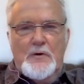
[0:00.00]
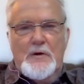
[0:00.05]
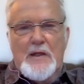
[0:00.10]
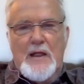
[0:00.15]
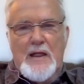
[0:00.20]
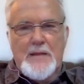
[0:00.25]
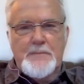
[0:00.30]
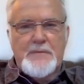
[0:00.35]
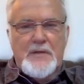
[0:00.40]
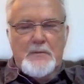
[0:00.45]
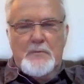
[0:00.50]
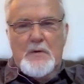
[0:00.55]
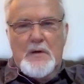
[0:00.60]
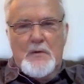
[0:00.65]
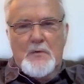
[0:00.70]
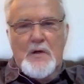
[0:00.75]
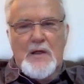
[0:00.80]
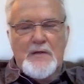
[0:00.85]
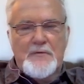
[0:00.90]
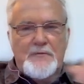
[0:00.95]
I met my
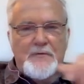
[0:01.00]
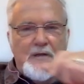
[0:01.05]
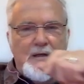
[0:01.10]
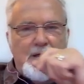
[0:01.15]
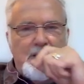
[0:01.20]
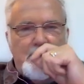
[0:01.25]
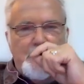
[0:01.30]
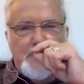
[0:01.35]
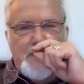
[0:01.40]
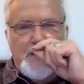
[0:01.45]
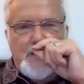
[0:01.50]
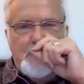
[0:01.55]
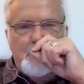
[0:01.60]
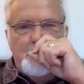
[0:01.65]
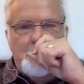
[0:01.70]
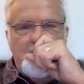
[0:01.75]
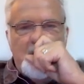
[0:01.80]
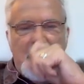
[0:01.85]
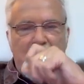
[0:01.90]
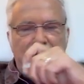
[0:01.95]
wife, and
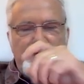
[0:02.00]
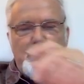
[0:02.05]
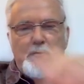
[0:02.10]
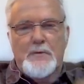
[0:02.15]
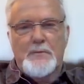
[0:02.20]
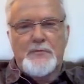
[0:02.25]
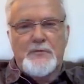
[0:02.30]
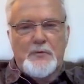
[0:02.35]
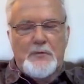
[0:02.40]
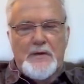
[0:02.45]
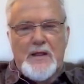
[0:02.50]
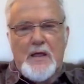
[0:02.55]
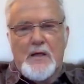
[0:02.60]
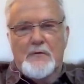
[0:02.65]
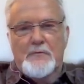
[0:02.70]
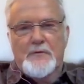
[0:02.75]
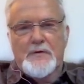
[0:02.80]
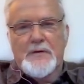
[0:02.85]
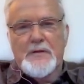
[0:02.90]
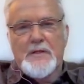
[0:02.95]
I knew him through
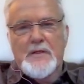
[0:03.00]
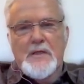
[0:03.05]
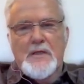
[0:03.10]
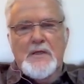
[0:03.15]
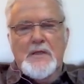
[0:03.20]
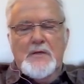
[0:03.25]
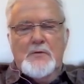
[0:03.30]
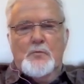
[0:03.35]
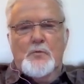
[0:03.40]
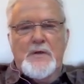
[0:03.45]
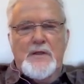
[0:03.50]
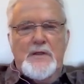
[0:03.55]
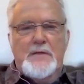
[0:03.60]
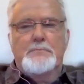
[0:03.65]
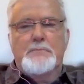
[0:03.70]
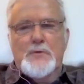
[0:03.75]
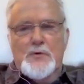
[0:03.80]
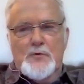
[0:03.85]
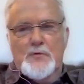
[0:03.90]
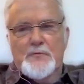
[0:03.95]
Calvary. We had
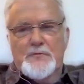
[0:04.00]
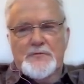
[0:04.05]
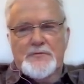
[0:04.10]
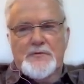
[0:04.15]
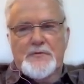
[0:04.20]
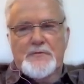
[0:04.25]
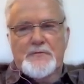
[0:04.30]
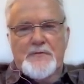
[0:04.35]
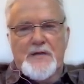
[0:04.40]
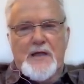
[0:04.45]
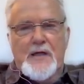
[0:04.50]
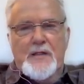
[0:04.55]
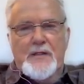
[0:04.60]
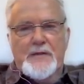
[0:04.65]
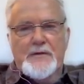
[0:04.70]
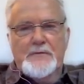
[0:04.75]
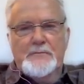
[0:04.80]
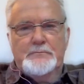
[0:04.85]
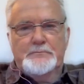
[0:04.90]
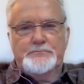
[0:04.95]
moved to the valley,
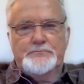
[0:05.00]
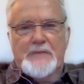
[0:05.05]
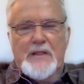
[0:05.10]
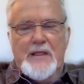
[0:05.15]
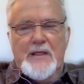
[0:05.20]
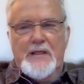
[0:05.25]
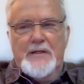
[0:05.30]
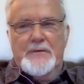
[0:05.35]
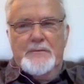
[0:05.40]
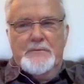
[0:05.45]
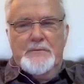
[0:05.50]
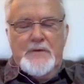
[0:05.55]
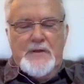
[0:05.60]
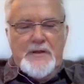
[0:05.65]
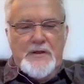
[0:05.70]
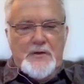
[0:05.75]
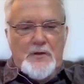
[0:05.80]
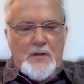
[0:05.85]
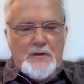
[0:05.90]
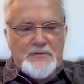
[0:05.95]
and he
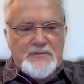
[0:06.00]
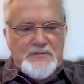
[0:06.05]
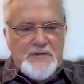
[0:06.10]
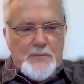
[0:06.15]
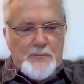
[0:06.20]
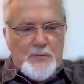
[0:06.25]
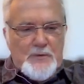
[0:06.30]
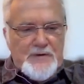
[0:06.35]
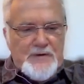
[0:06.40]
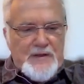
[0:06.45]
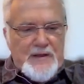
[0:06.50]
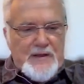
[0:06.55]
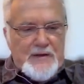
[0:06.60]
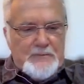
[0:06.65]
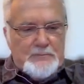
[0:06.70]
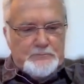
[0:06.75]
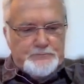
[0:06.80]
called us up one day,